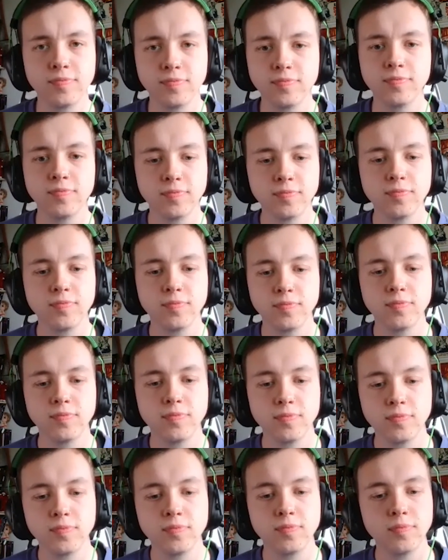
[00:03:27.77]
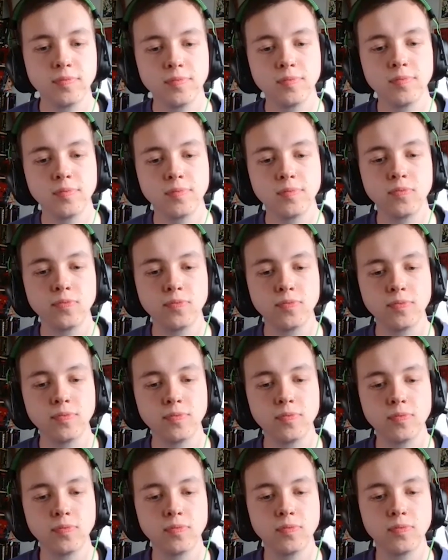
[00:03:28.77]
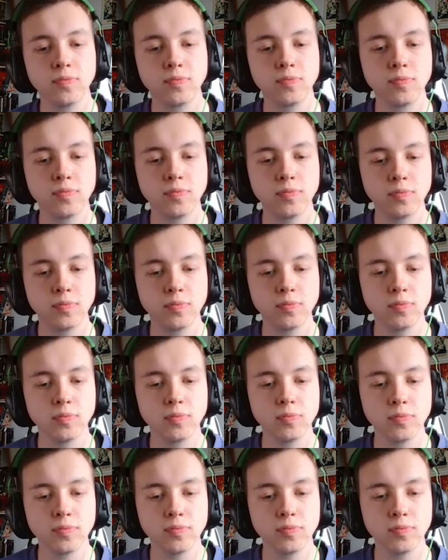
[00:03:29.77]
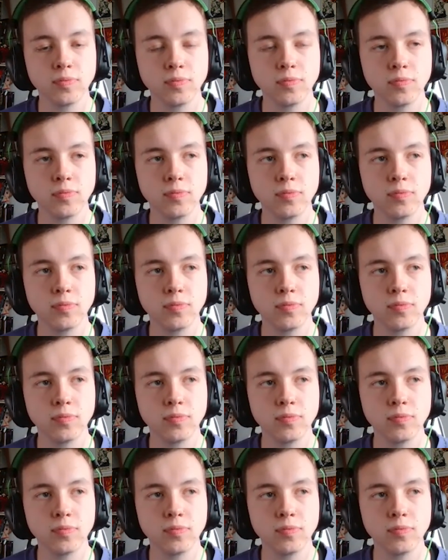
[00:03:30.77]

(silent)